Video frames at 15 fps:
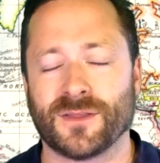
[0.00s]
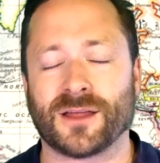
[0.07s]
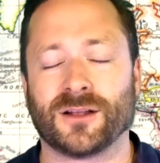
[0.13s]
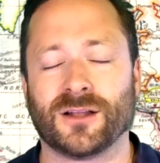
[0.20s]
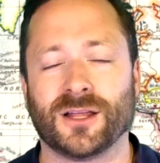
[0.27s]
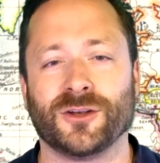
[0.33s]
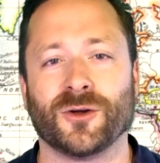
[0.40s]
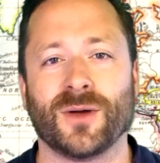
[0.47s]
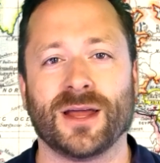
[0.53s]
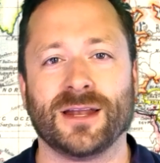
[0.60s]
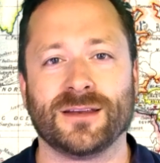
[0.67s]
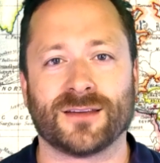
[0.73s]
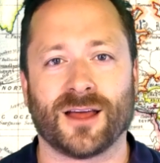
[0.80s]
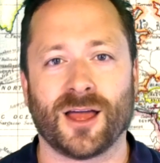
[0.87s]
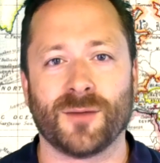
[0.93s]
That'll let you know
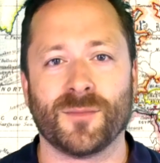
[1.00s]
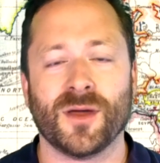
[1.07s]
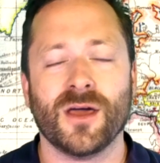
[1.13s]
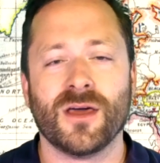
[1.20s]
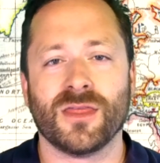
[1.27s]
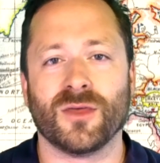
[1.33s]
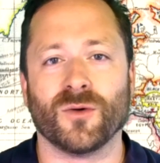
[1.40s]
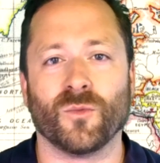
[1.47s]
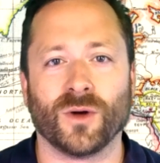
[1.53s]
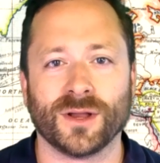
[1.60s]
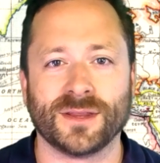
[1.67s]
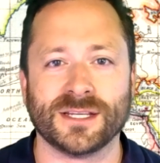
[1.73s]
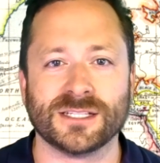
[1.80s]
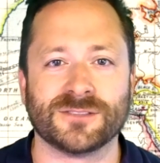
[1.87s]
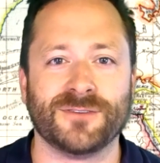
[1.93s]
anytime that one
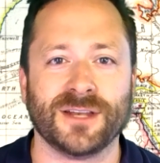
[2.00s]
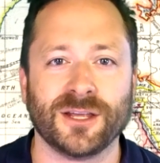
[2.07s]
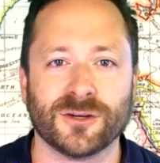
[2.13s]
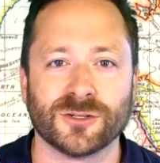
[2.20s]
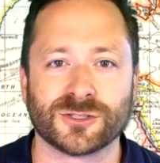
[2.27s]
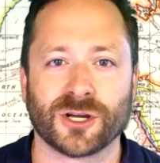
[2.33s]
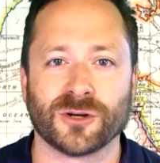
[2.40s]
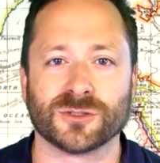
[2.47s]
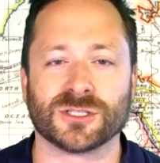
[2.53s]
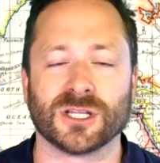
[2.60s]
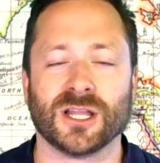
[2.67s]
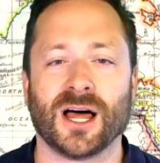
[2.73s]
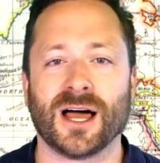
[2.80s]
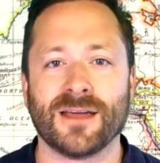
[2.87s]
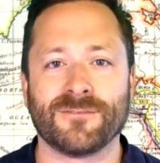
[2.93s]
of these videos goes
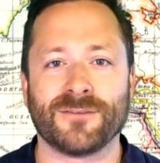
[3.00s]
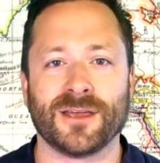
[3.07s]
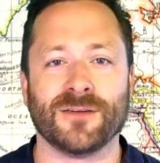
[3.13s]
live.